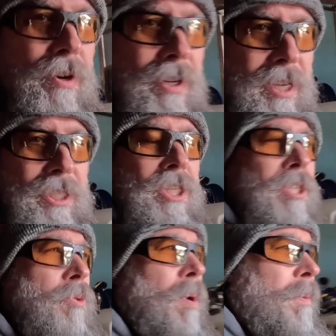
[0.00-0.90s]
could get you
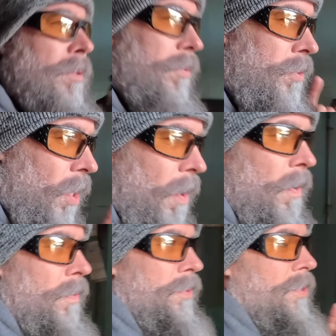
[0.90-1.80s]
in trouble,
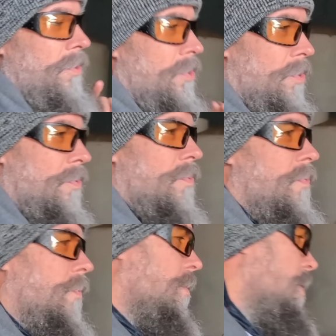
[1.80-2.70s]
don't do
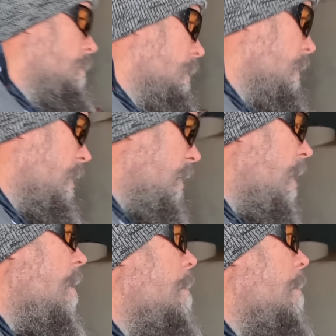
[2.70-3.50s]
free work. Do you hear